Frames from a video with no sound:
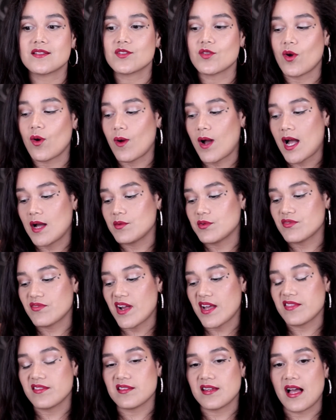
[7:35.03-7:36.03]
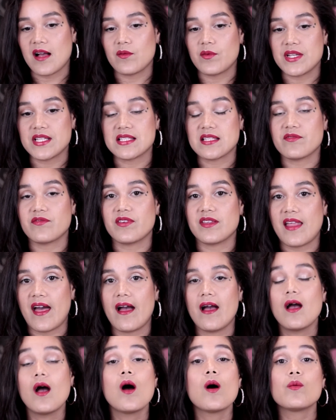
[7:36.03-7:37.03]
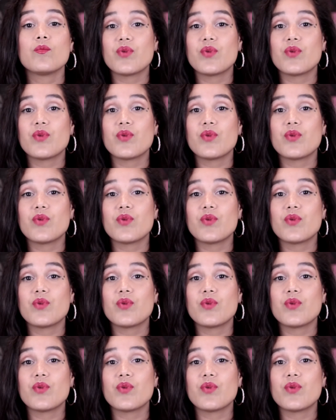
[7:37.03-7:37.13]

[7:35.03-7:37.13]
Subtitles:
so I would rather not waste it for that.